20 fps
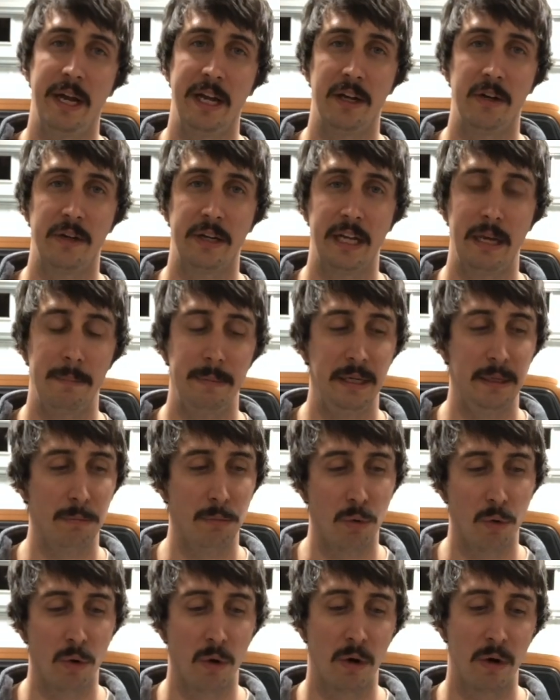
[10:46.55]
It'll get me
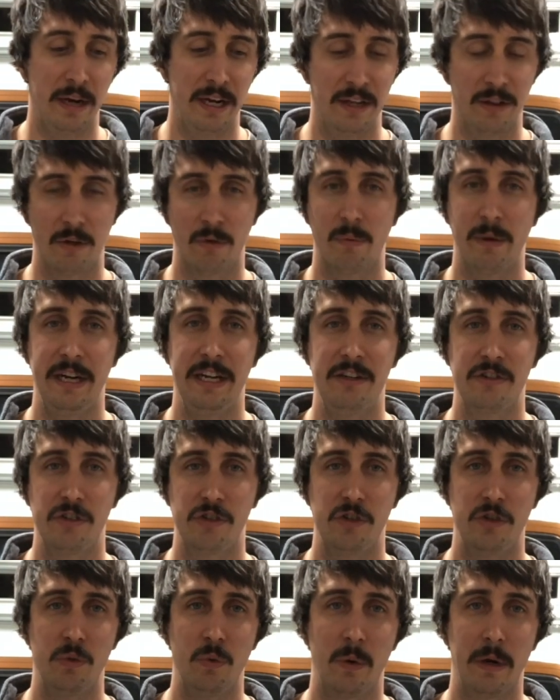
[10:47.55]
more in the range
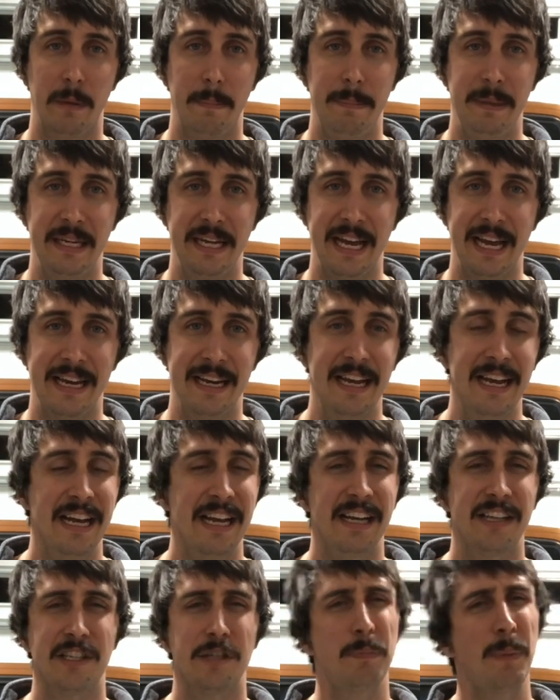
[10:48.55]
that you'd wanna be at,
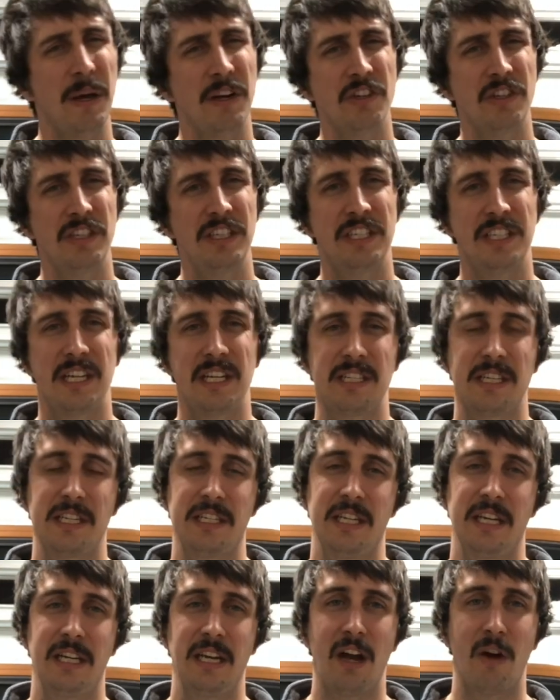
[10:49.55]
especially since this
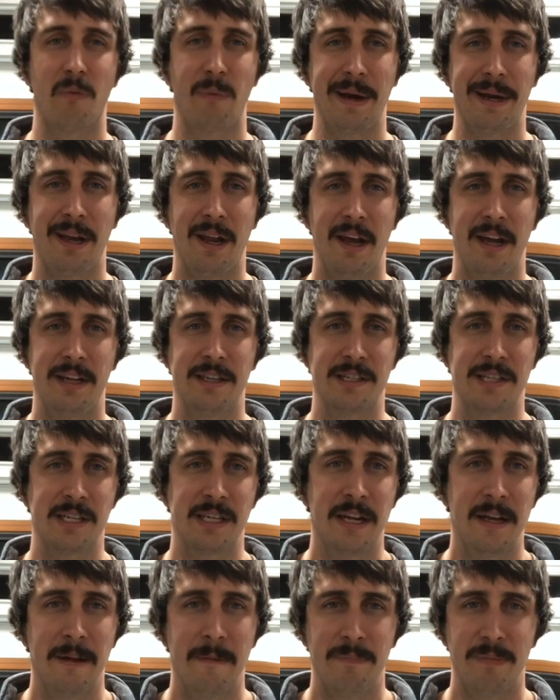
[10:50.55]
thing now redlines
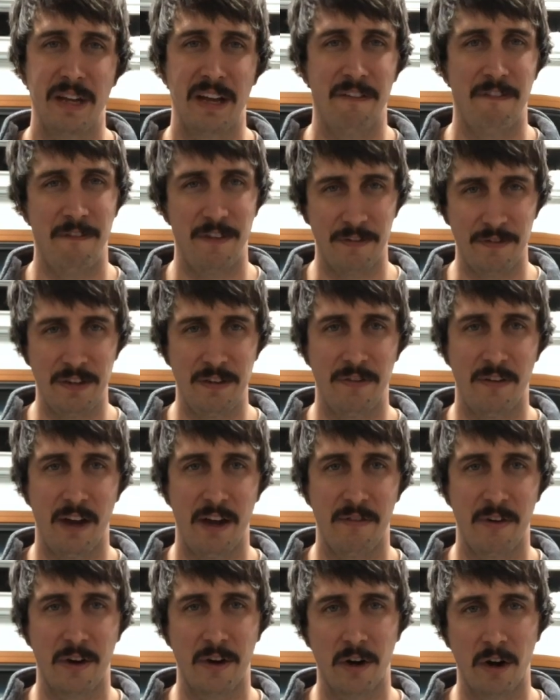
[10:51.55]
at
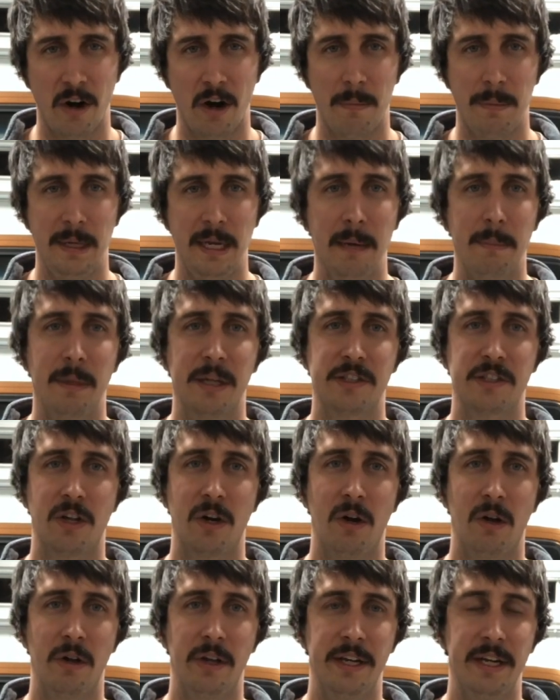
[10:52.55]
5,500 RPM, let's
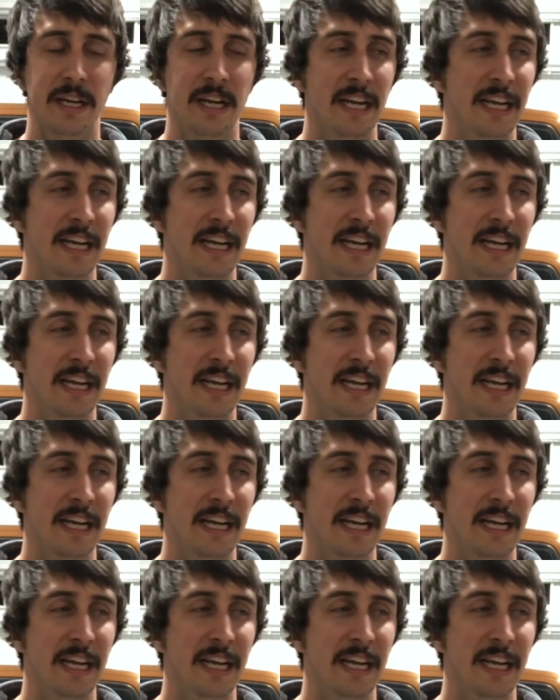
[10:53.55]
call it.